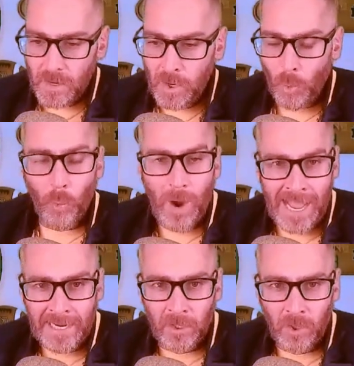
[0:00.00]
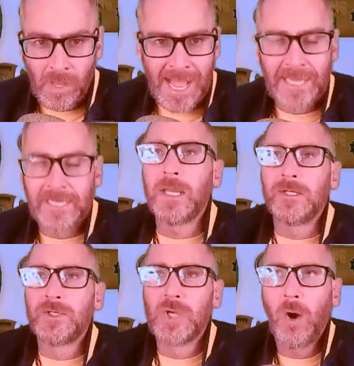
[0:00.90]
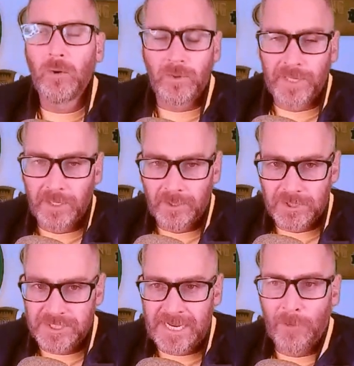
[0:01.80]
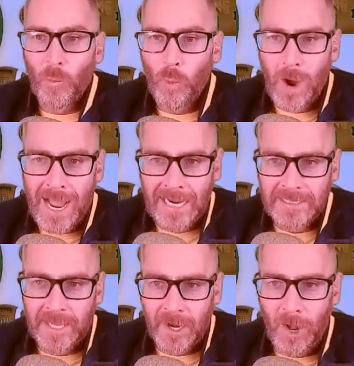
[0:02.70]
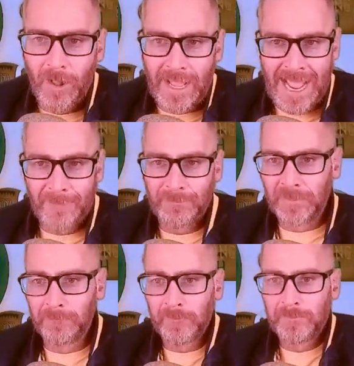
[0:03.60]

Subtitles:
while I could totally understand why that all happened,